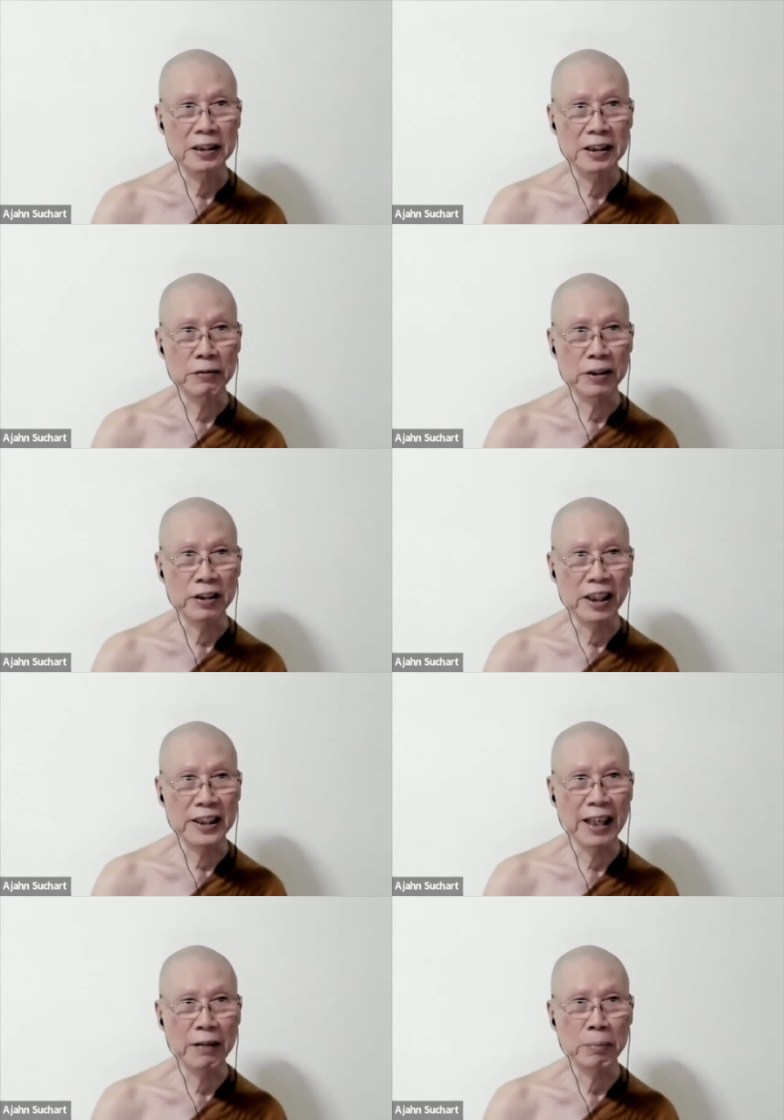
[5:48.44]
we're going
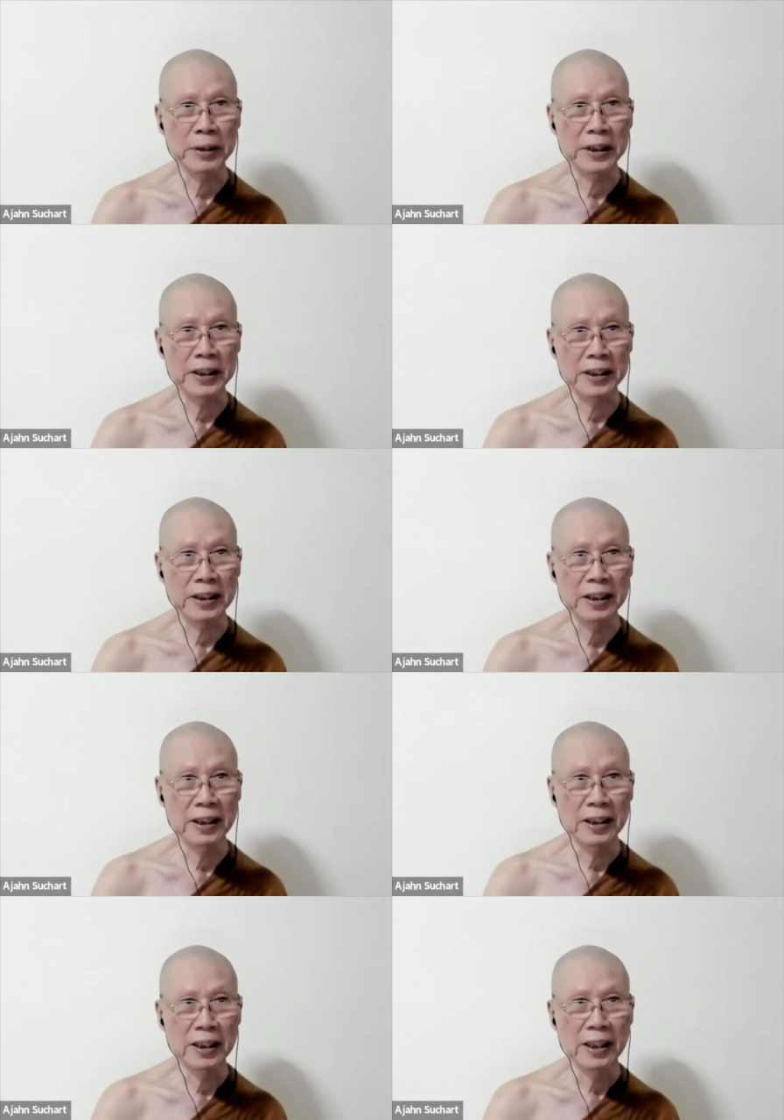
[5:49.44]
to have a meeting.
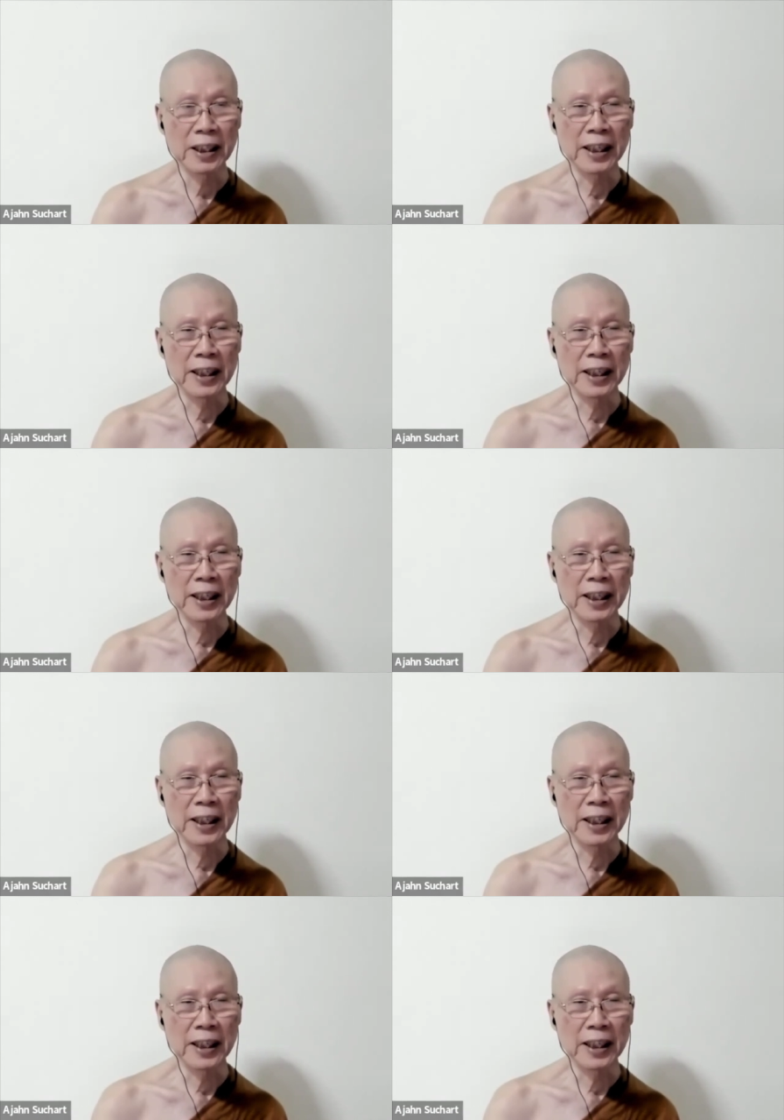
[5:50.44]
Mm-hmm.